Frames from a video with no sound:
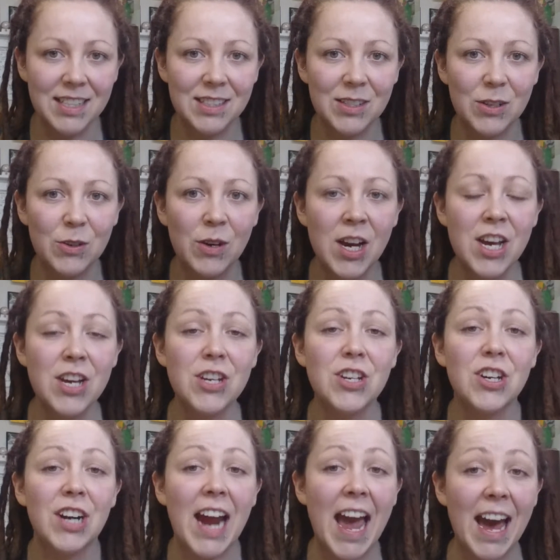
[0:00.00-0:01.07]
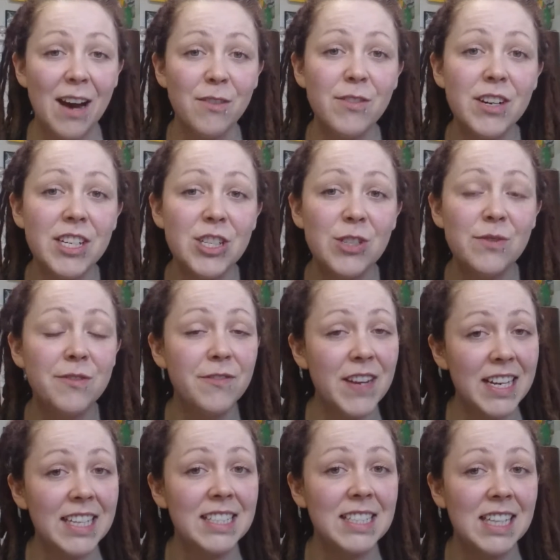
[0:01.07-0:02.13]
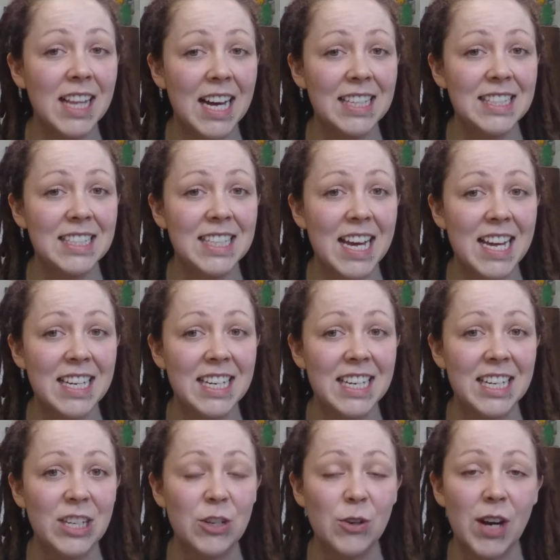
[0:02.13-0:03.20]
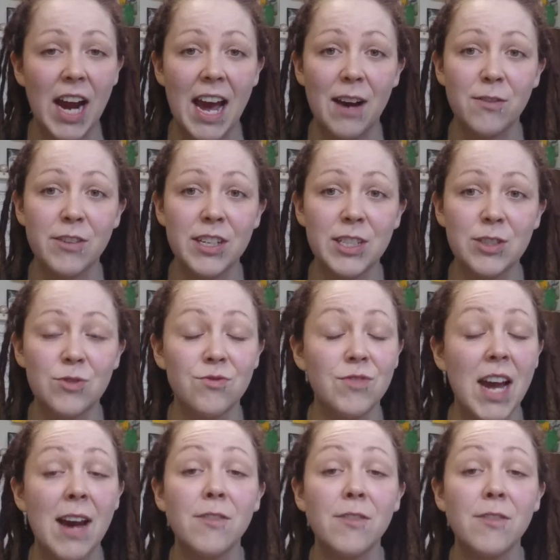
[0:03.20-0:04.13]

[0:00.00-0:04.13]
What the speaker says: So your average fitness class attendee, your average